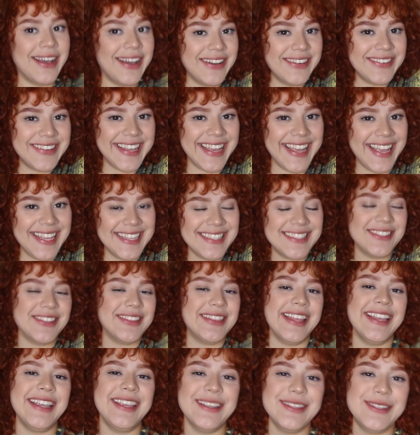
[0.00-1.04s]
Okay, so
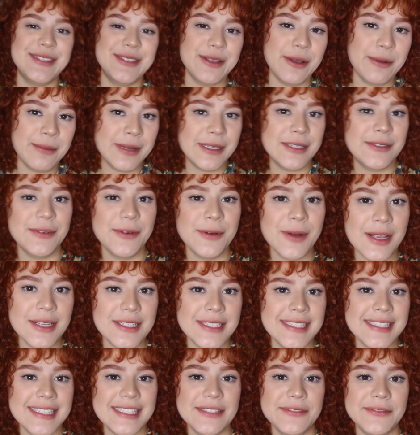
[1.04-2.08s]
thank you so much for
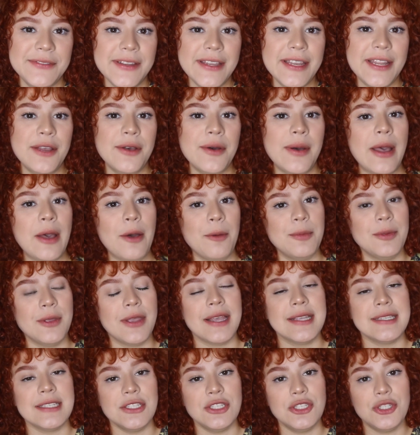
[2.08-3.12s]
watching this video. I hope you
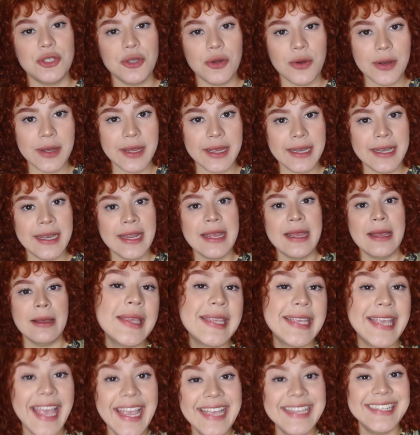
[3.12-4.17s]
guys enjoyed.
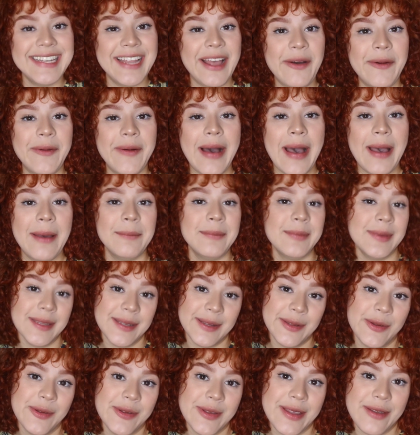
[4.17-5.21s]
Okay, now I'm
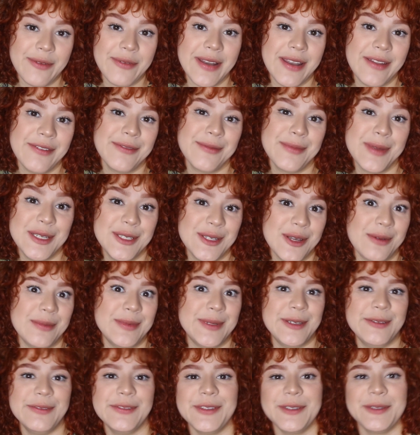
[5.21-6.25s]
gonna go get ready for my job
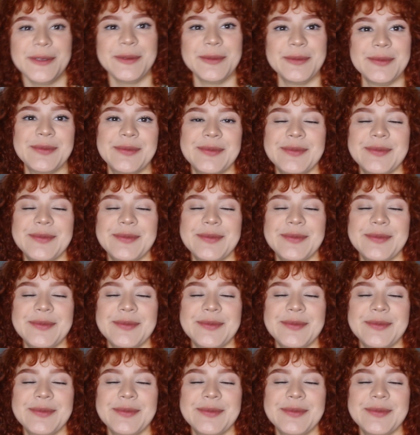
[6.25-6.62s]
interview.